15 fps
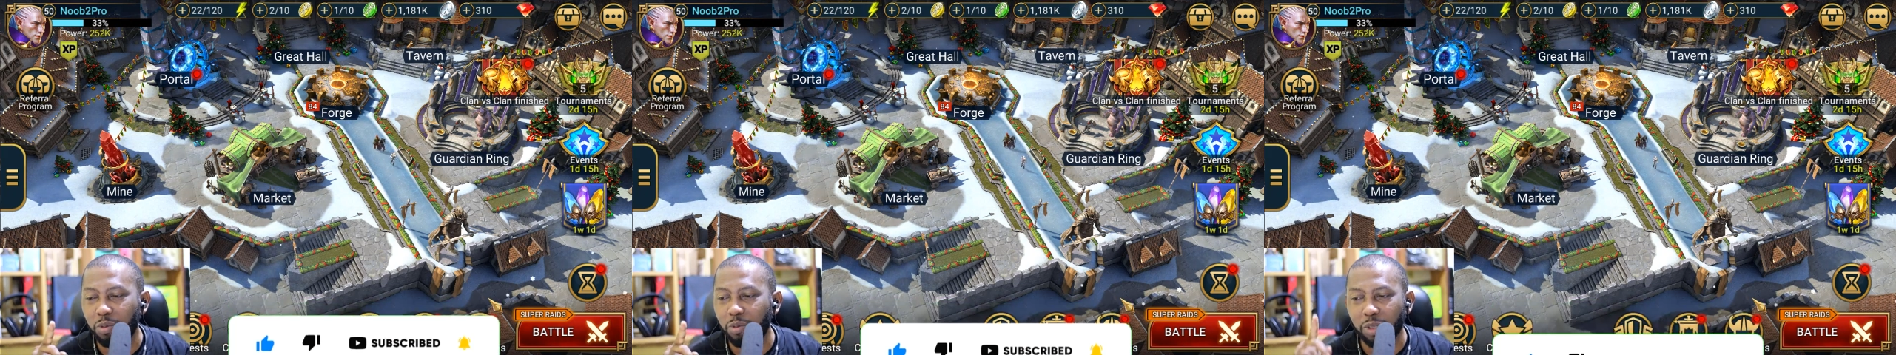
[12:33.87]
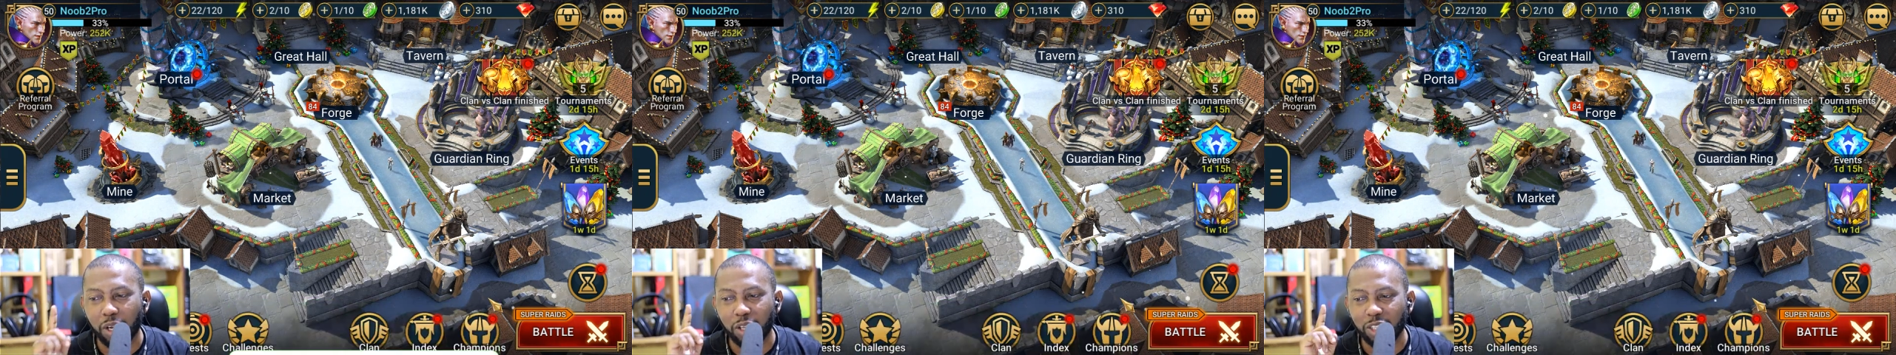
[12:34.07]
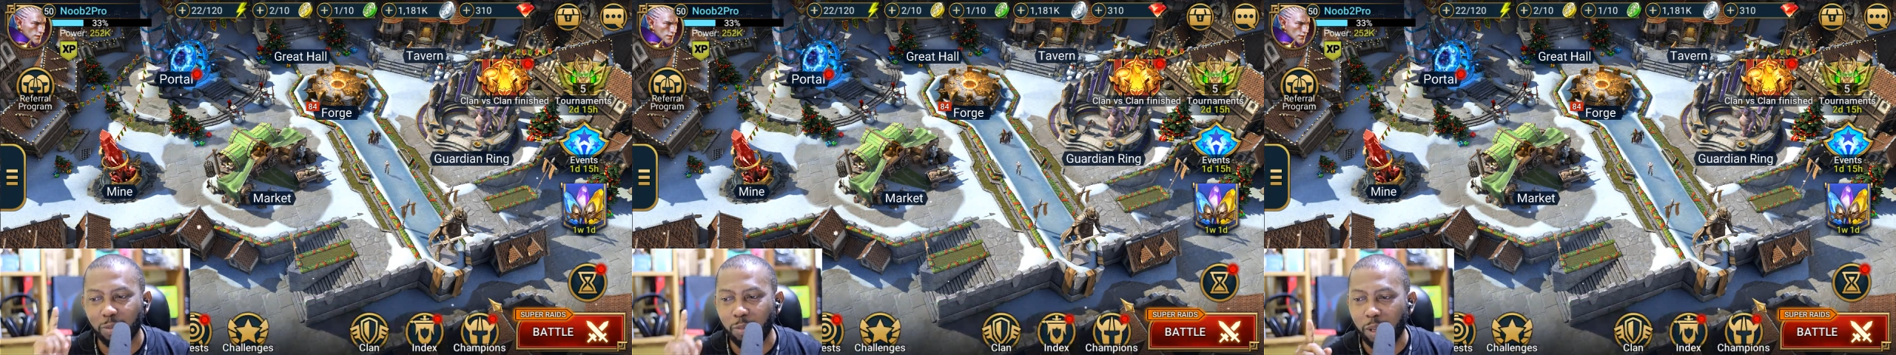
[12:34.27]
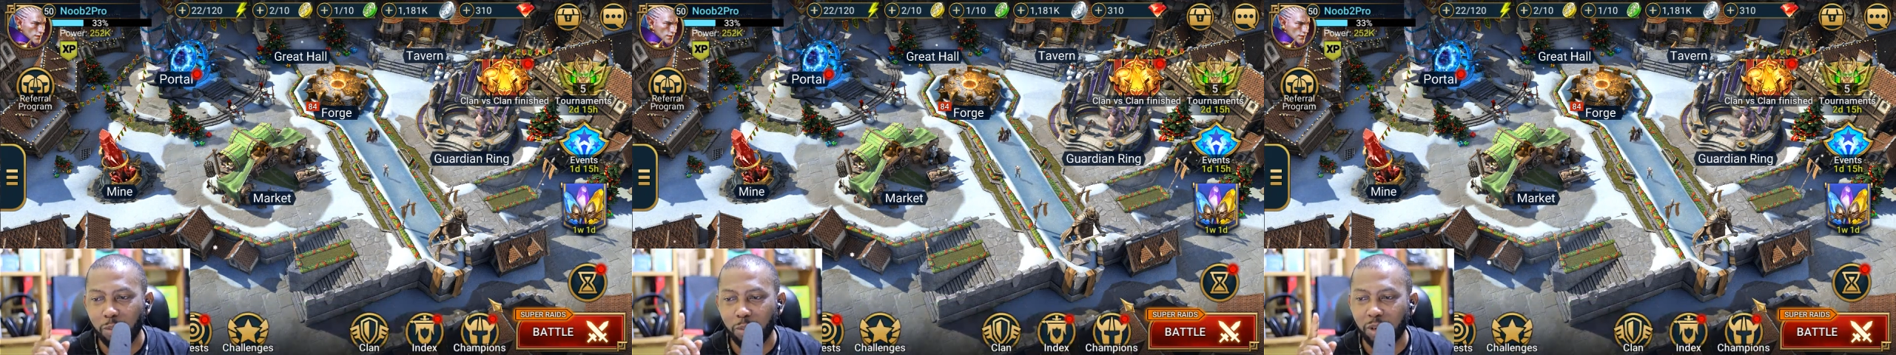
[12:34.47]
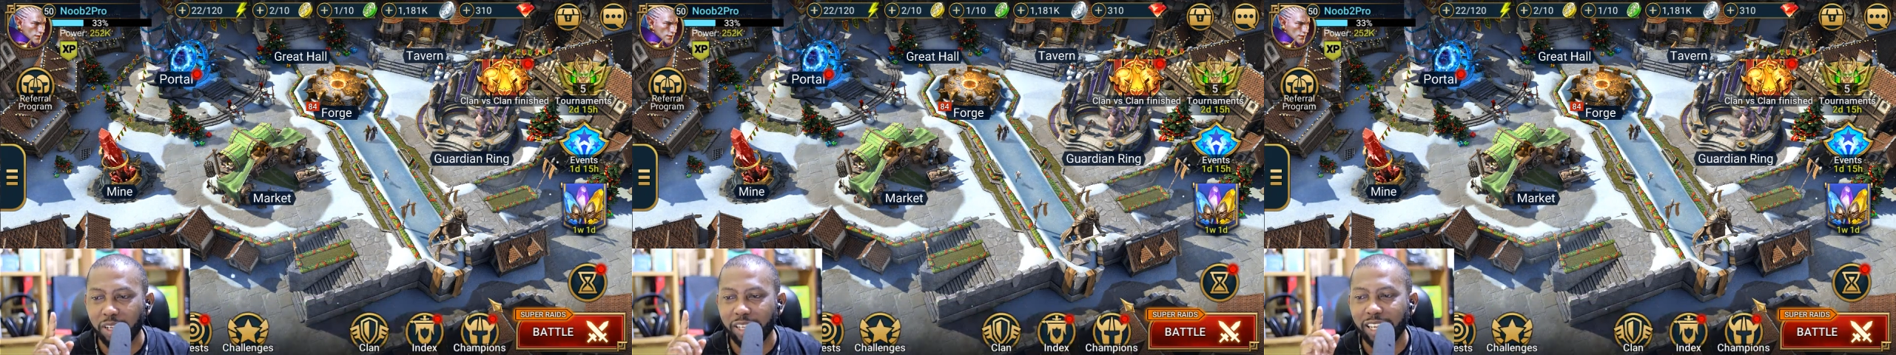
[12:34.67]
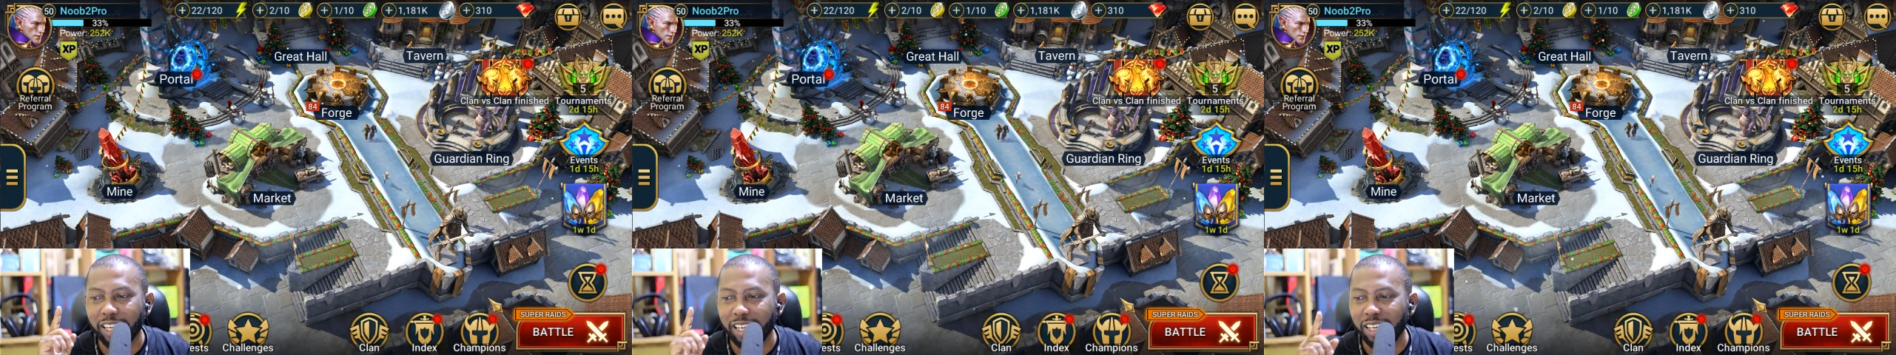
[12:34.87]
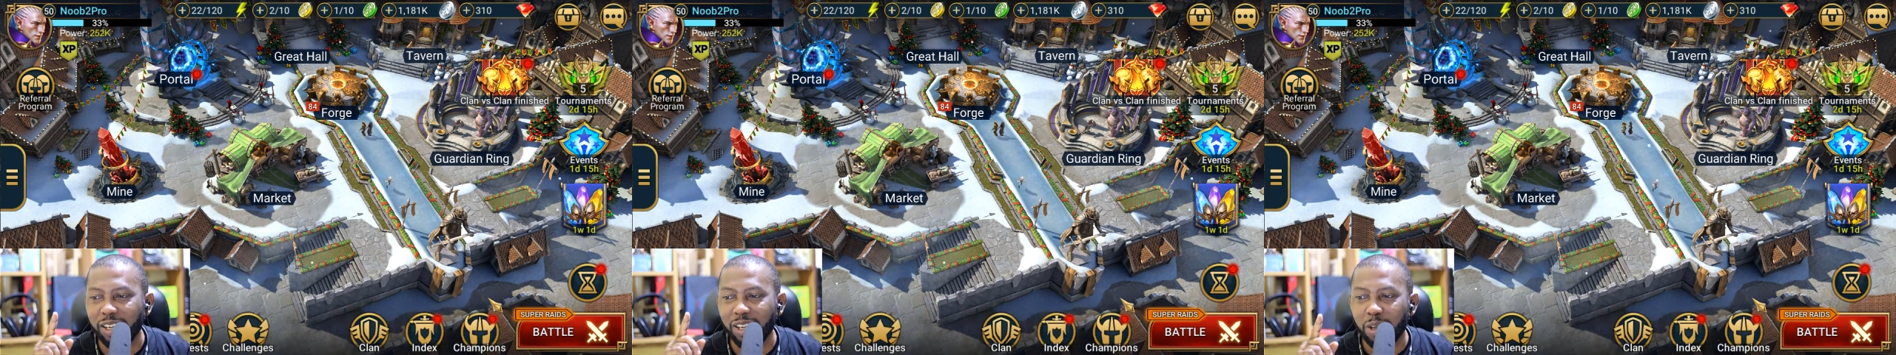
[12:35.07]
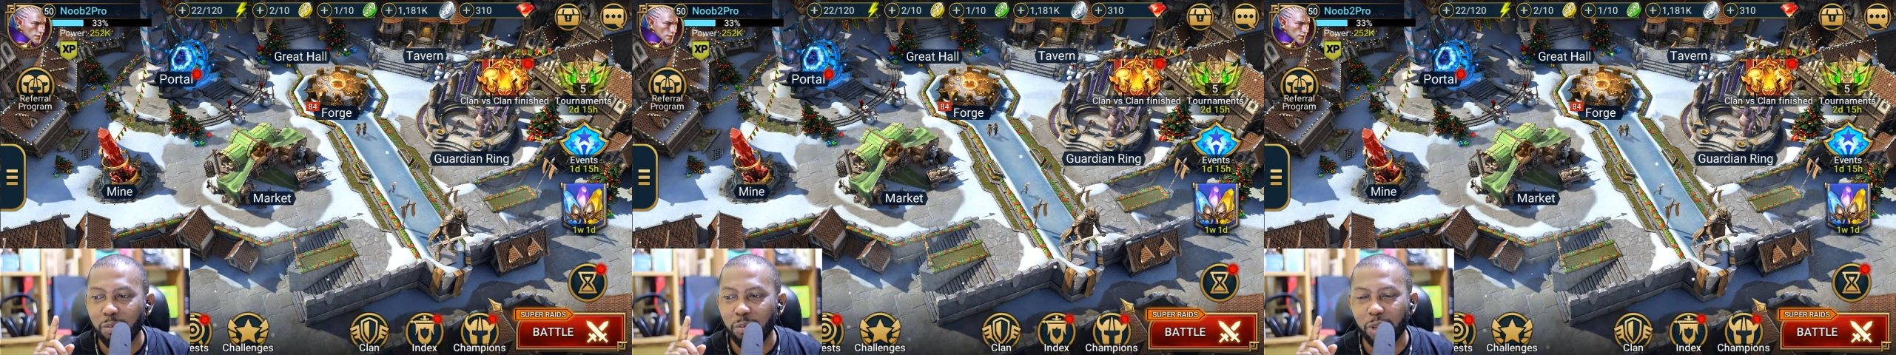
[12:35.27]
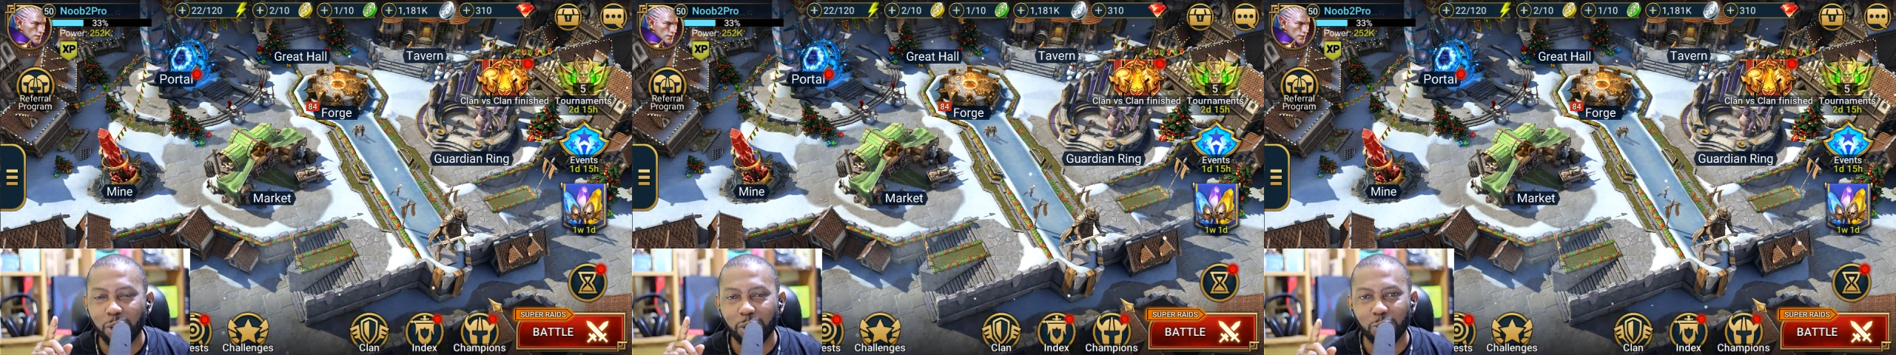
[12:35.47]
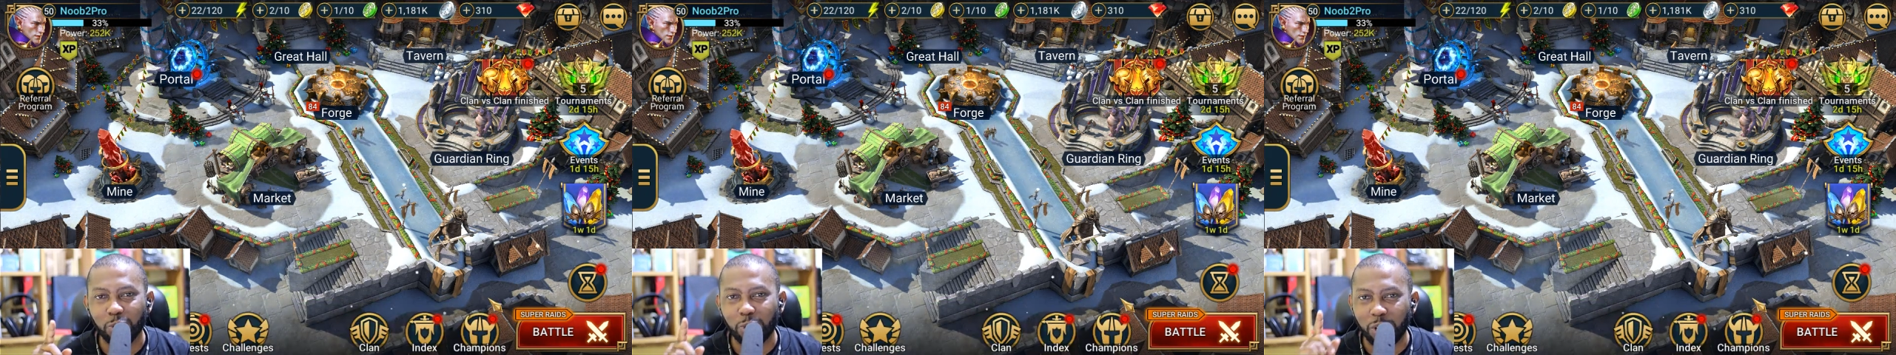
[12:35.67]
We don't spend money here
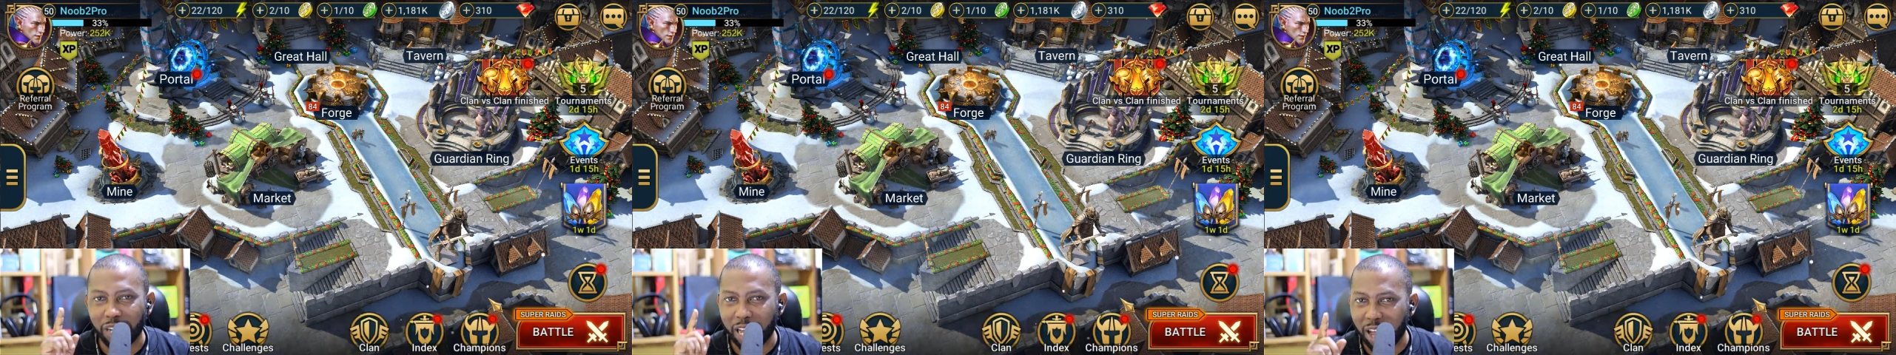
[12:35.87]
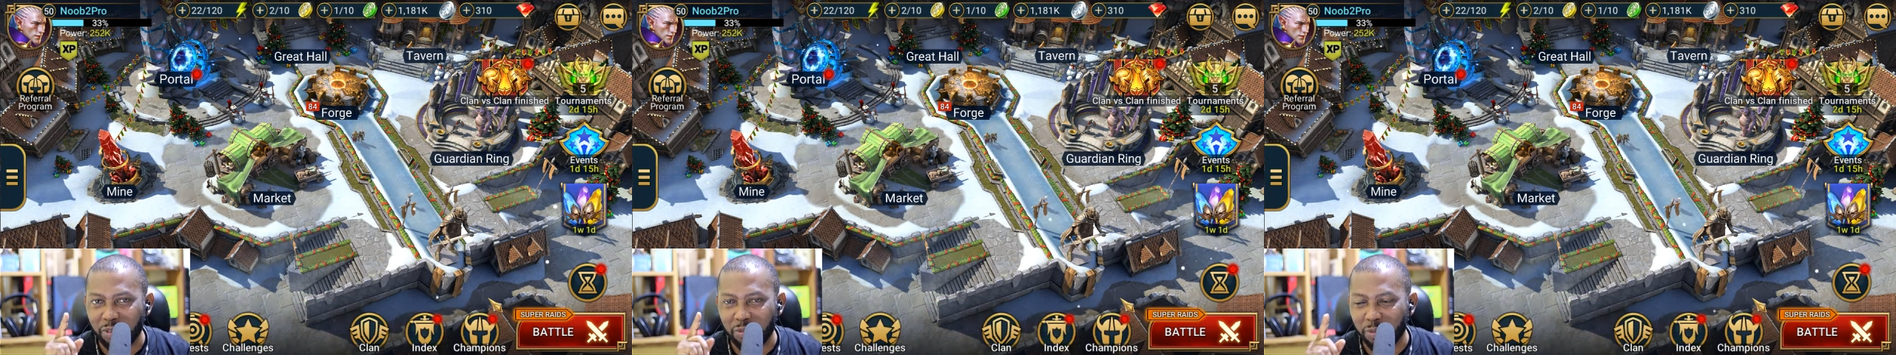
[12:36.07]
because we don't have